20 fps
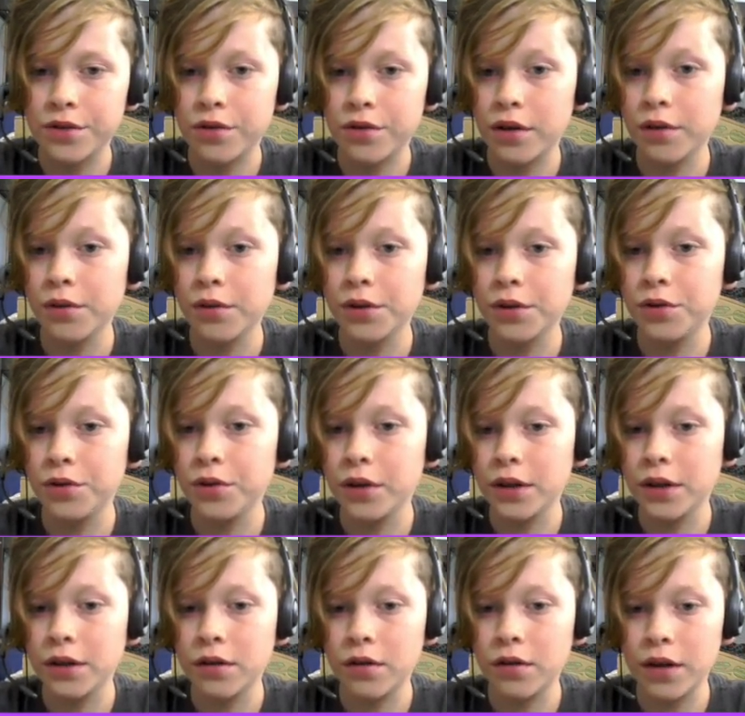how are you doing?
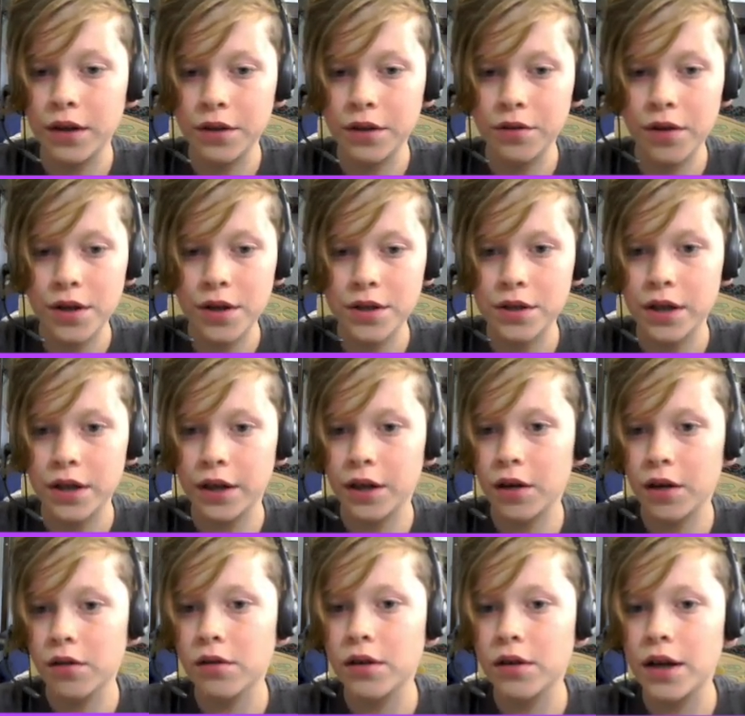Okay, you guys stay
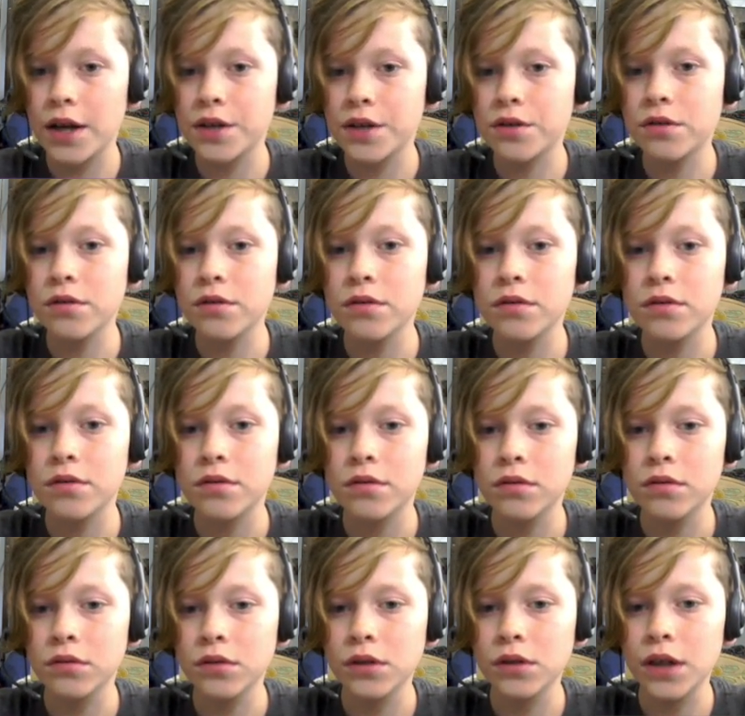here. Hazel?
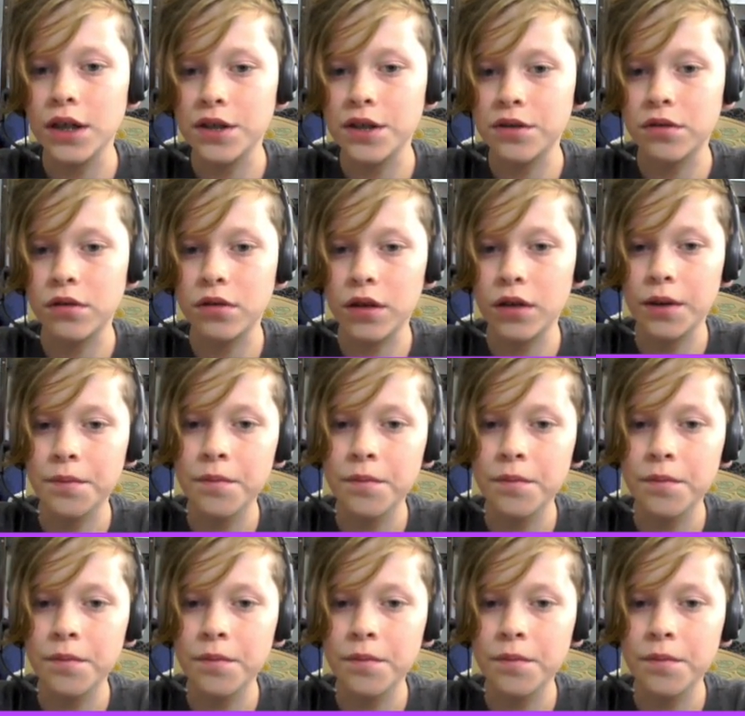Hazel, okay.